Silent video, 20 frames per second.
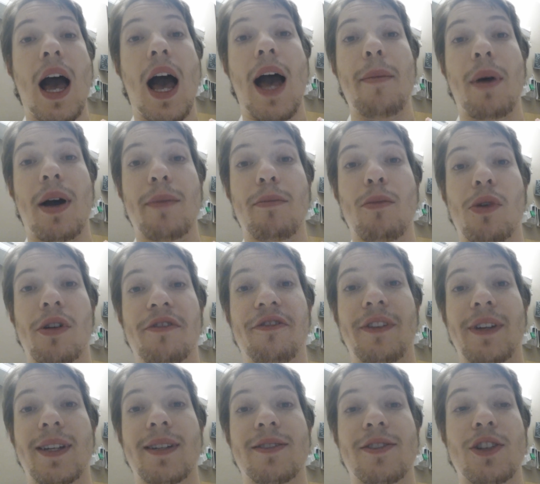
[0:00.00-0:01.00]
I'm on
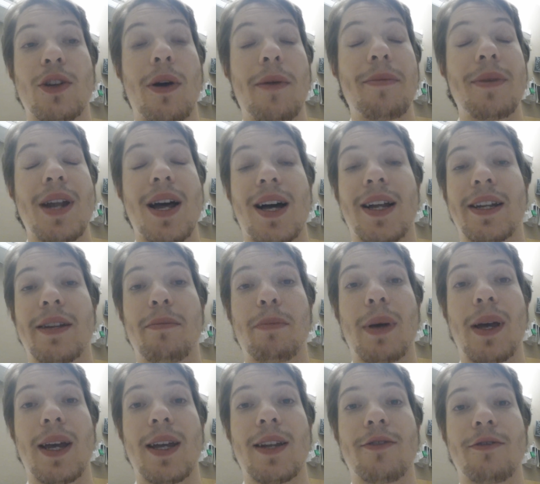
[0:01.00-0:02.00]
morphine, so I'm not in
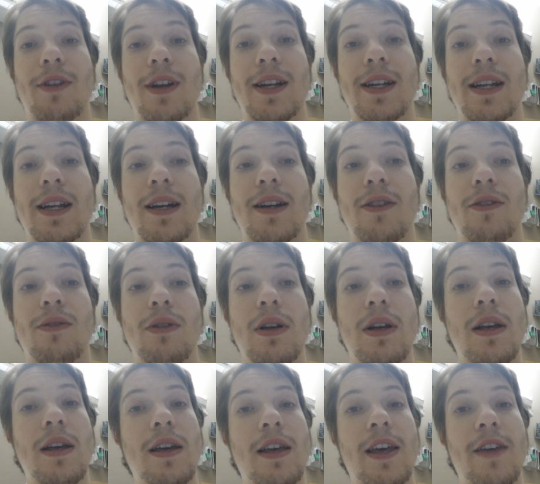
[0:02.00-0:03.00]
pain right now.
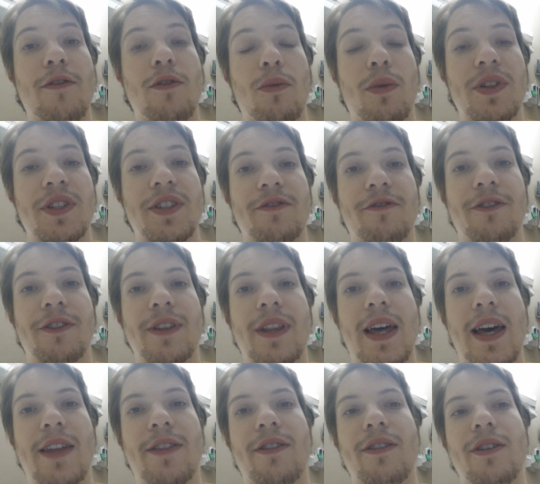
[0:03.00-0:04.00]
If it wasn't for
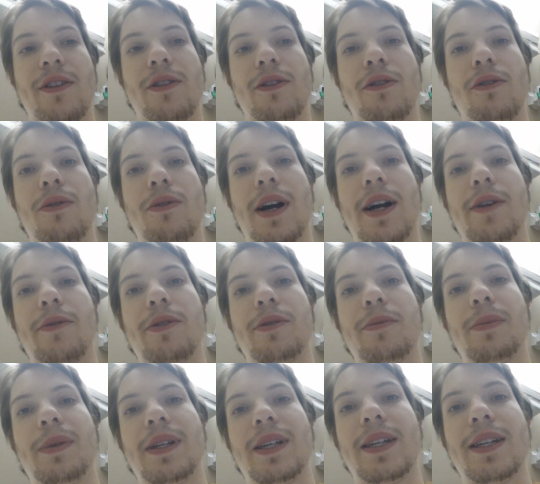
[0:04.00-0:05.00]
that, though, I
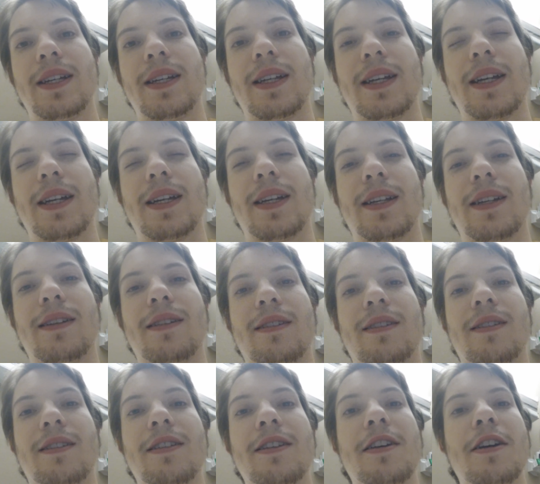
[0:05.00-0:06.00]
would be
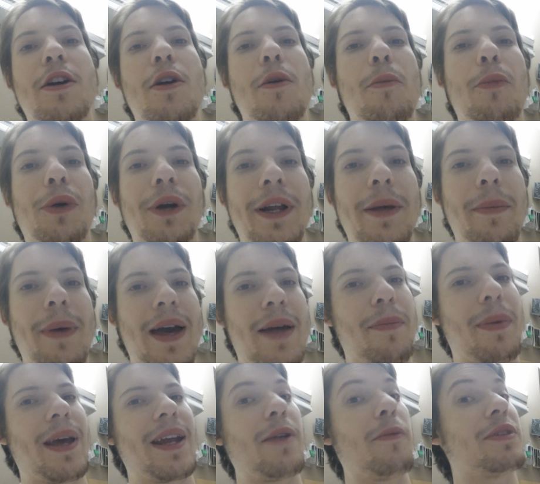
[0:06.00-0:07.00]
in pretty bad
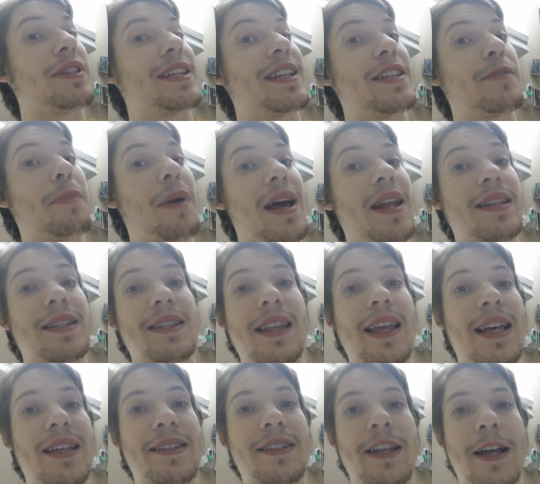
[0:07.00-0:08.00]
pain. It wasn't as bad as
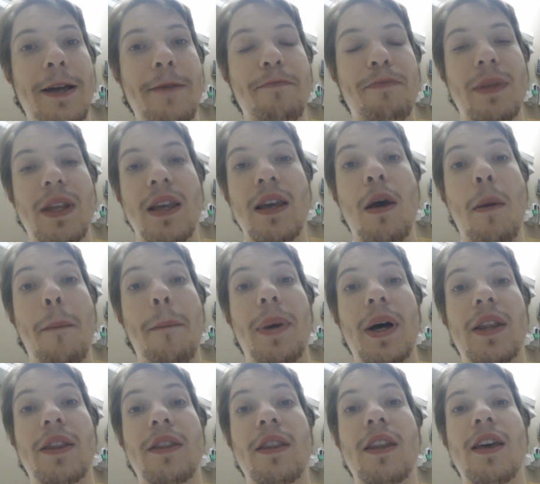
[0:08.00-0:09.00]
last time,
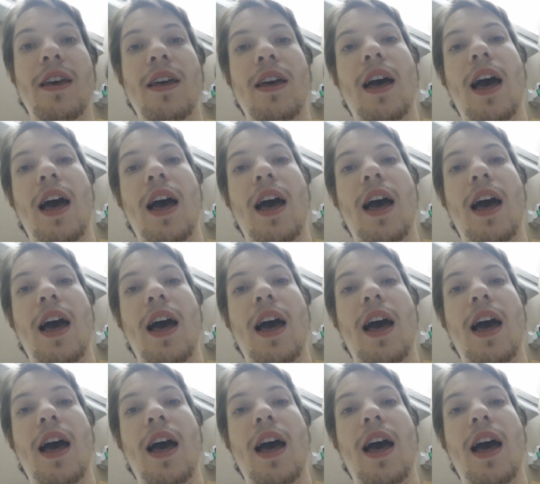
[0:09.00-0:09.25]
but